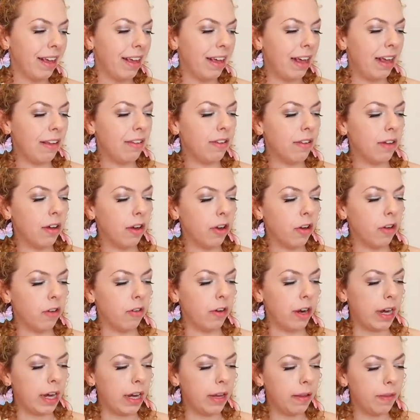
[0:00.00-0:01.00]
let's look at
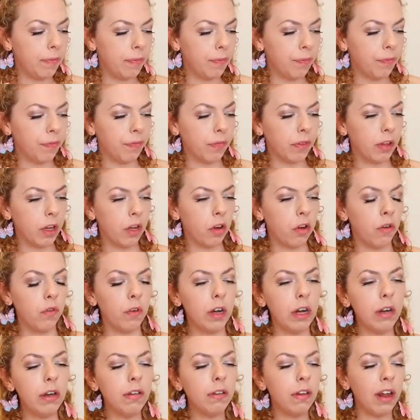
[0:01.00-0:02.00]
career.
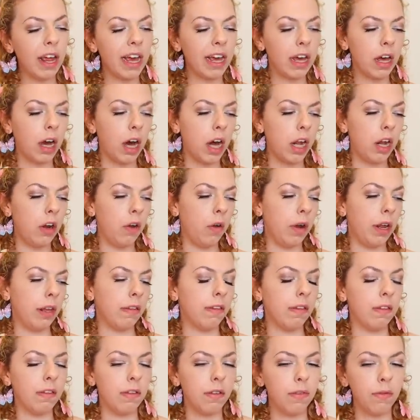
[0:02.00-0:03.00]
Career is like kind of
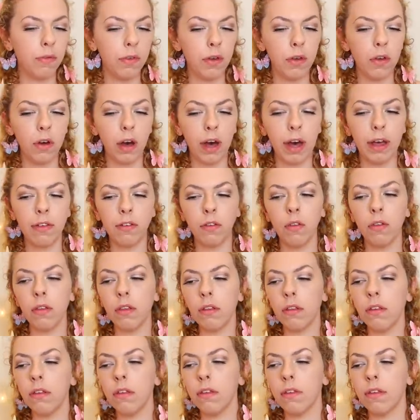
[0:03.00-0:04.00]
non-existent for you guys. Not
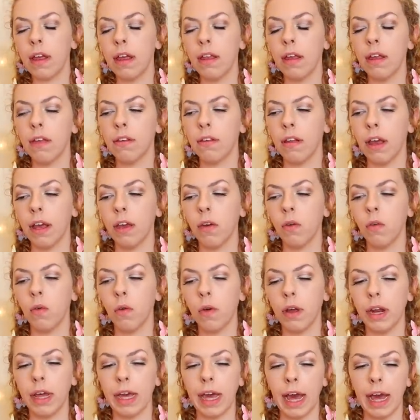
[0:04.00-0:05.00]
to say that it's like you're not
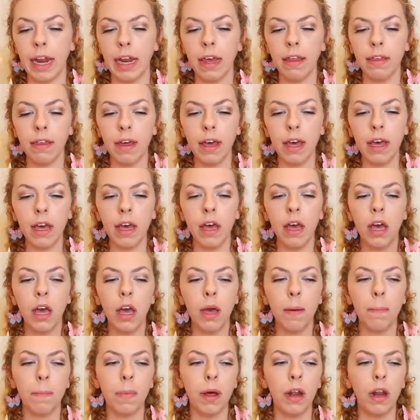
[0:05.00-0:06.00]
going to get anything,
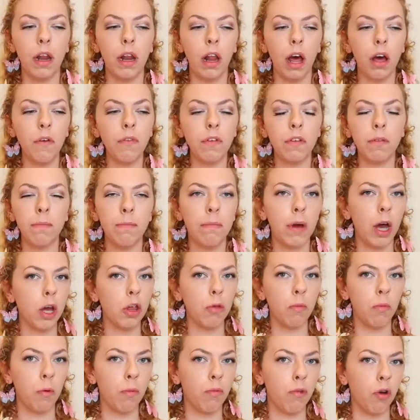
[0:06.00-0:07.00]
but love is
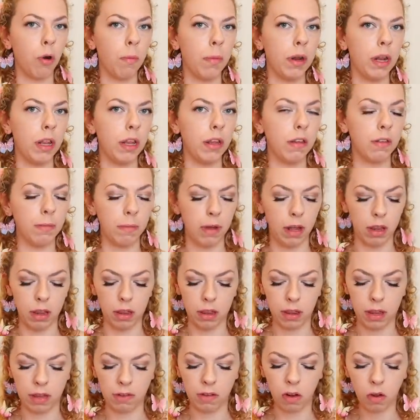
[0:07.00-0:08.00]
much more prominent this
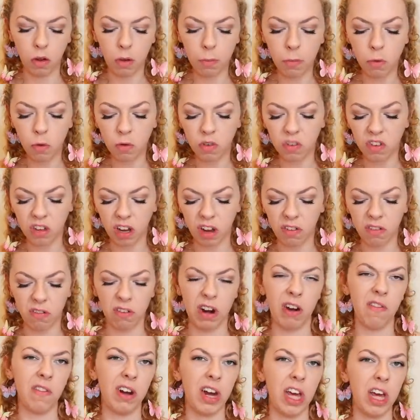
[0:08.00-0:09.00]
month. There's a lot more stuff
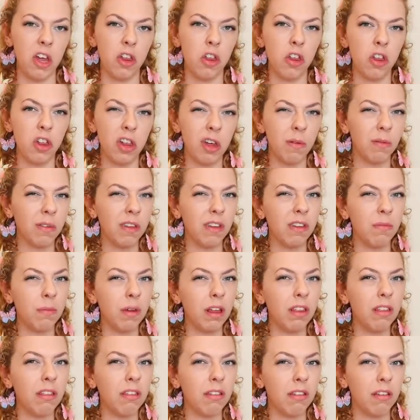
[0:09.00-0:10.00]
around relationships this
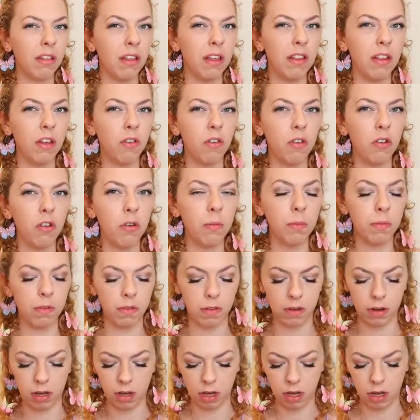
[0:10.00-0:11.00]
month in the
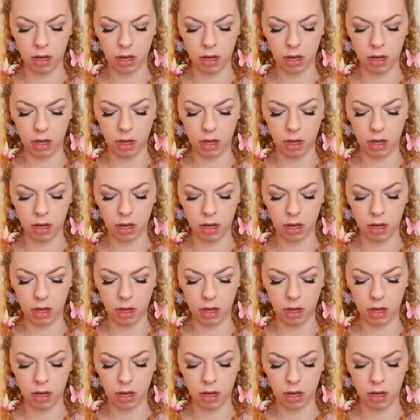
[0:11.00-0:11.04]
groups.